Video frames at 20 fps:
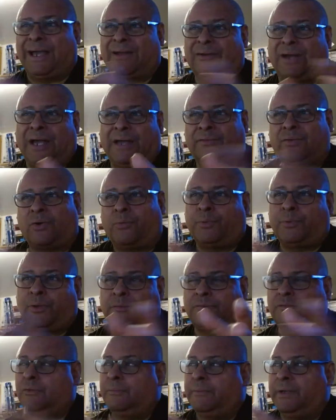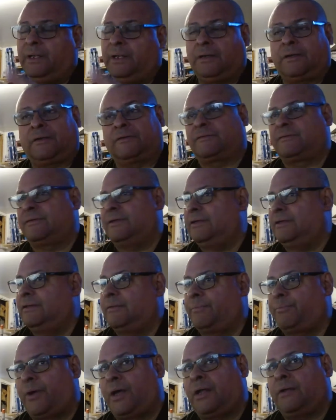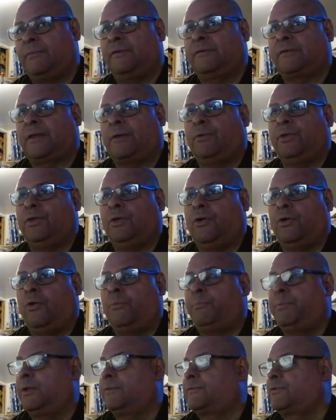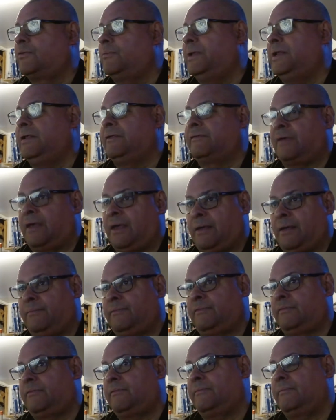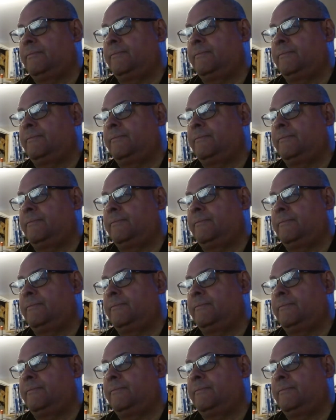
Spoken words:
don't have to open up too many because the problem is that when you open up too many tabs,